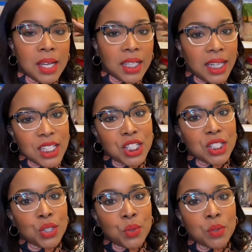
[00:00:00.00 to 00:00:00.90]
kitchen
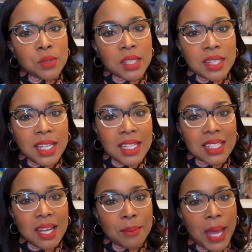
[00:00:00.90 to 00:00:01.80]
tools and things that
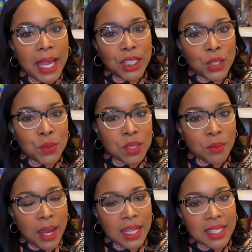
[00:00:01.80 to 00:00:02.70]
I'm not using
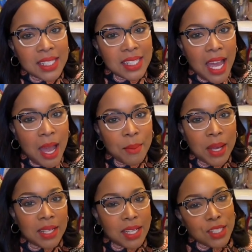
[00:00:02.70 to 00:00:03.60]
right at this time that's